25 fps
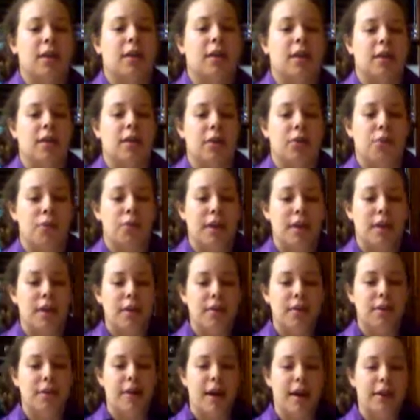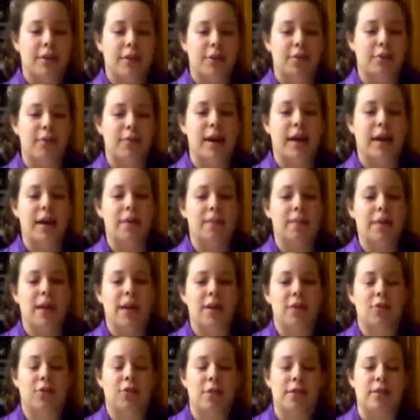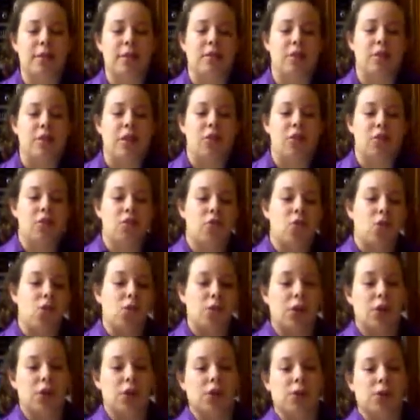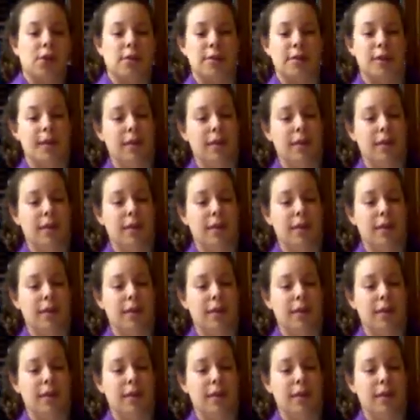This is one of the factors making pastries such as stollen hard